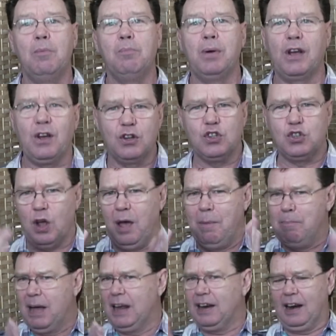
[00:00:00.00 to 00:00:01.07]
because
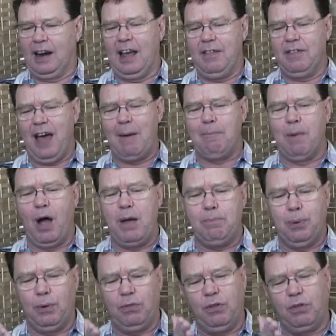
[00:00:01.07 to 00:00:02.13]
immediately that might
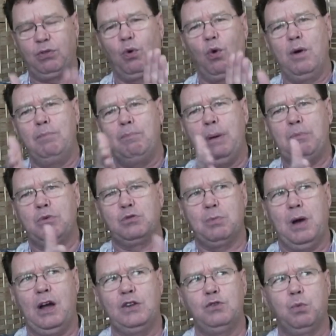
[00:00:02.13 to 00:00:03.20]
put the thought in people's
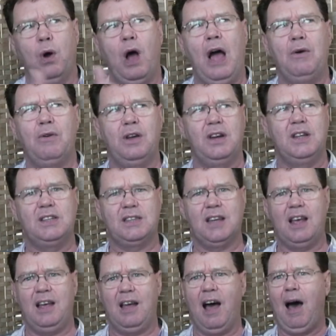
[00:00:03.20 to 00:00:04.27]
minds, well, how could he
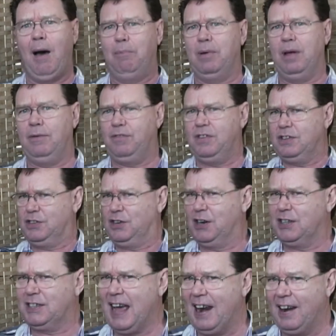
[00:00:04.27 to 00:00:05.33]
see up if he's in
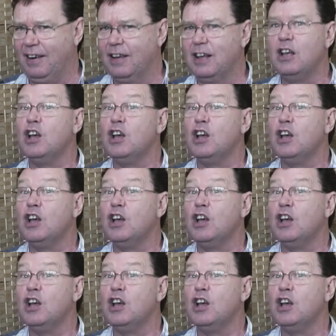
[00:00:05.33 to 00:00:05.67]
a tent?